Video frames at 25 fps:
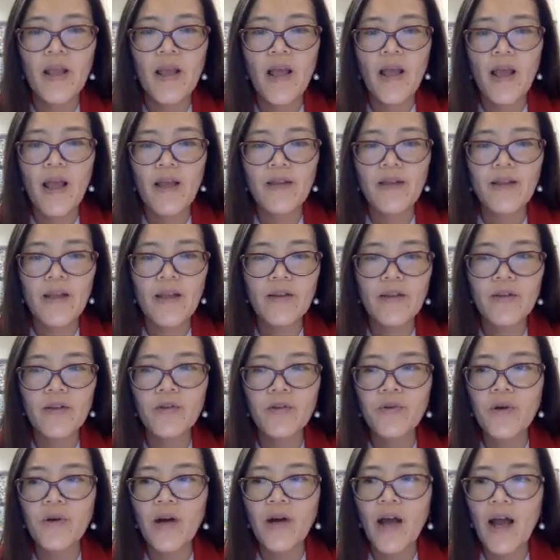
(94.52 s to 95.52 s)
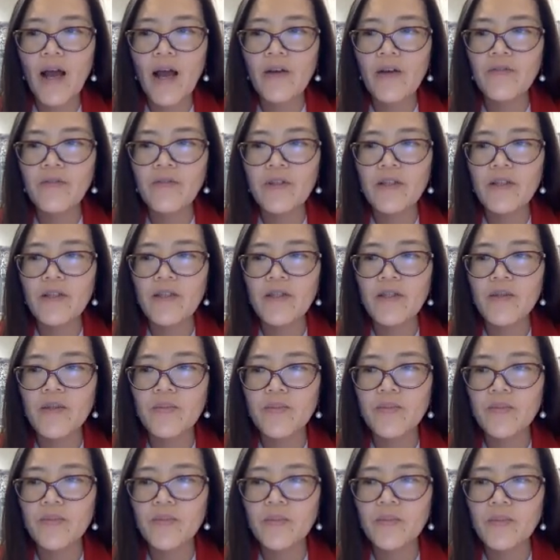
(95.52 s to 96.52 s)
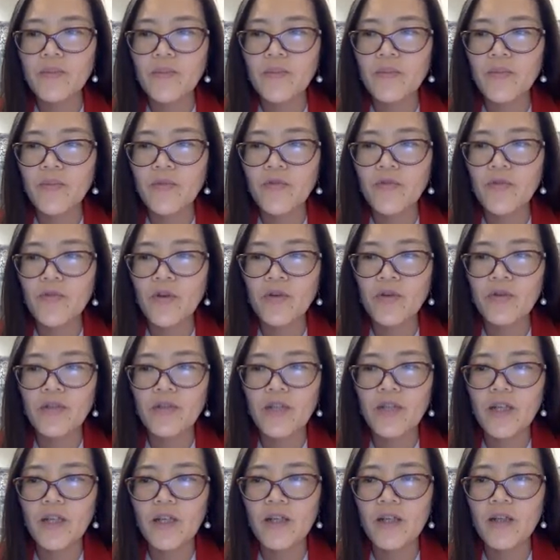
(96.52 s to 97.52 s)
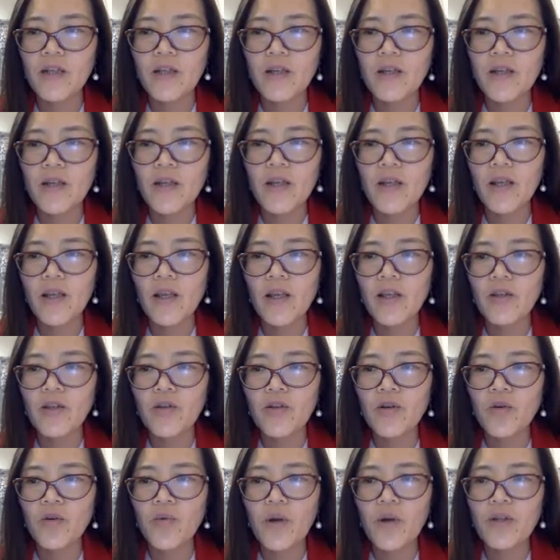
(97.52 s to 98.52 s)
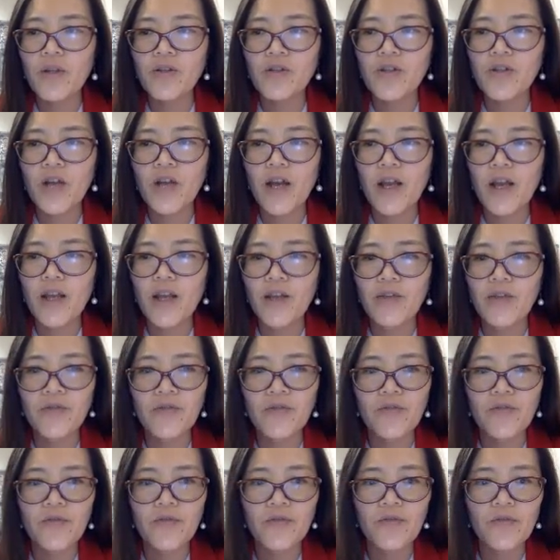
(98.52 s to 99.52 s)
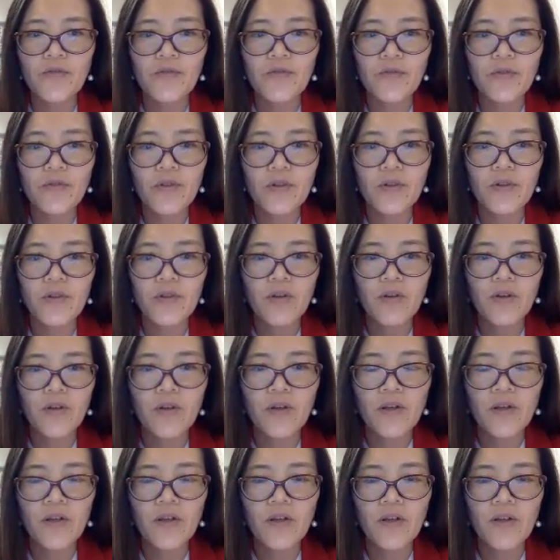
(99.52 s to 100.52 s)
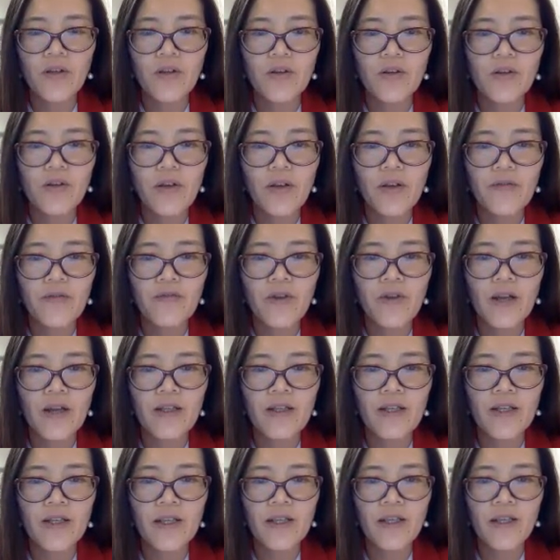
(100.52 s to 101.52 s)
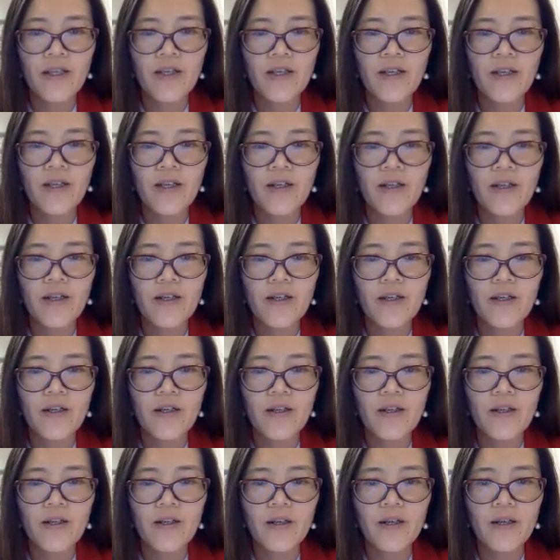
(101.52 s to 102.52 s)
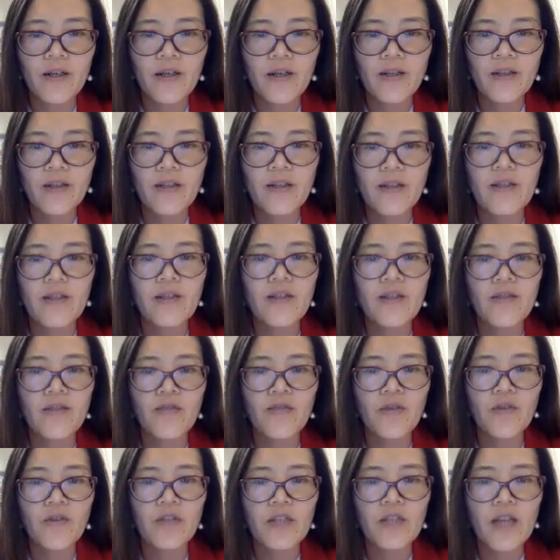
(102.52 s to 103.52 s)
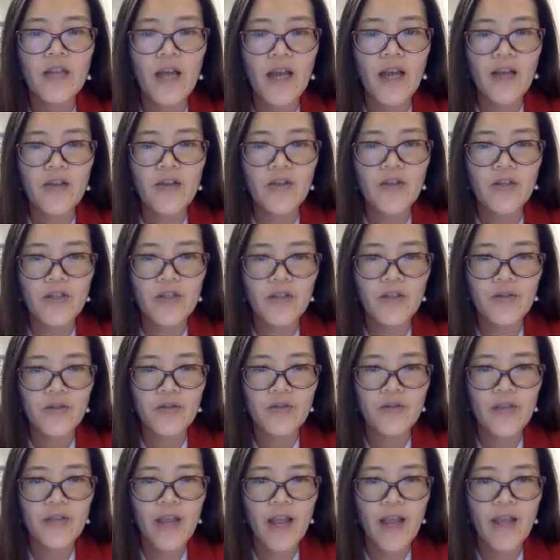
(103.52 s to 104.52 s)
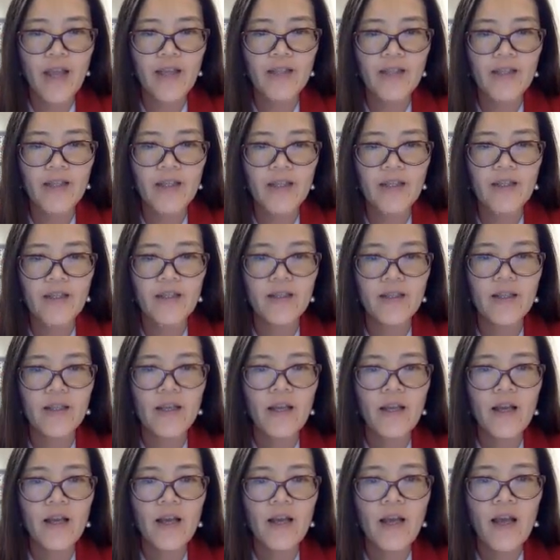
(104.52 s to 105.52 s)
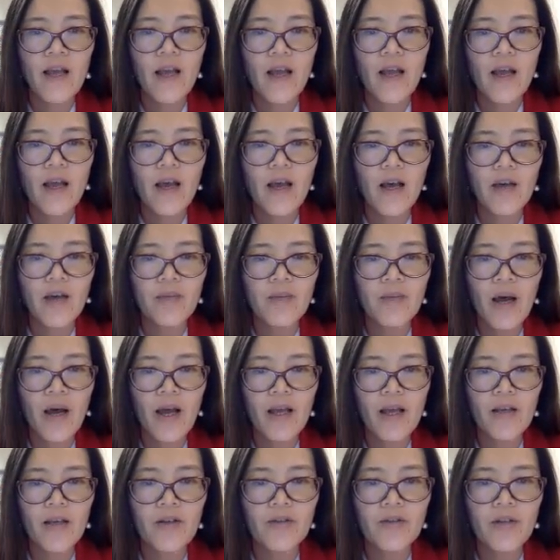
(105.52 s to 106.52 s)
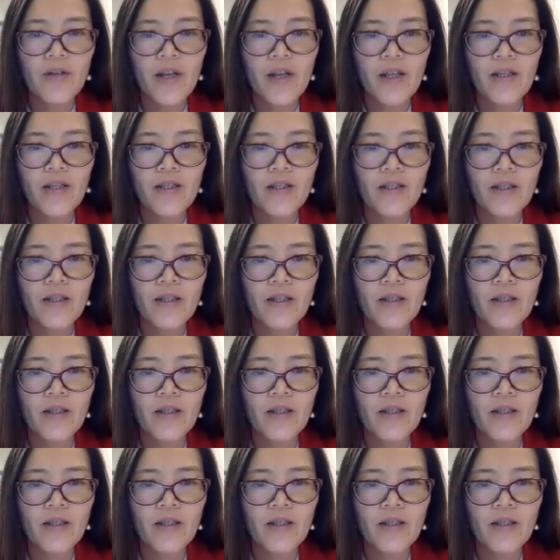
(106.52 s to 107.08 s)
And then you will have this folder in your OneDrive. You can find it here. This is the folder I just created. I created